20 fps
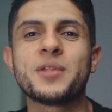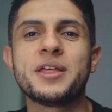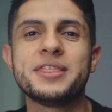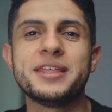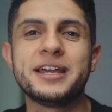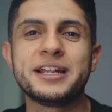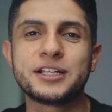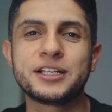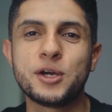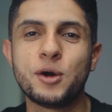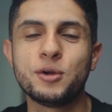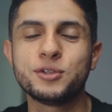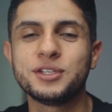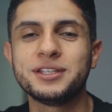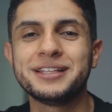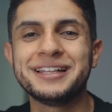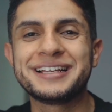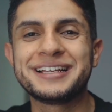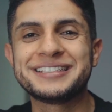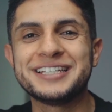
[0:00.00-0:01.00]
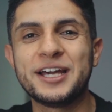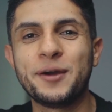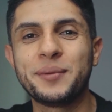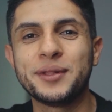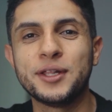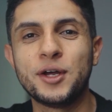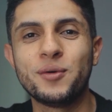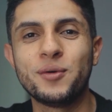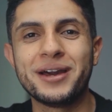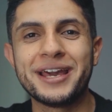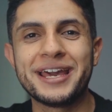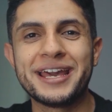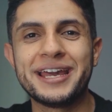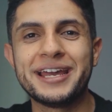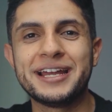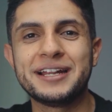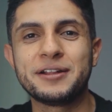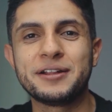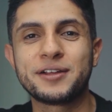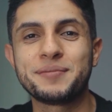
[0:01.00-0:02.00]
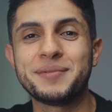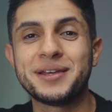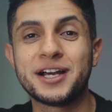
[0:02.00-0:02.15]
then go to the link down below and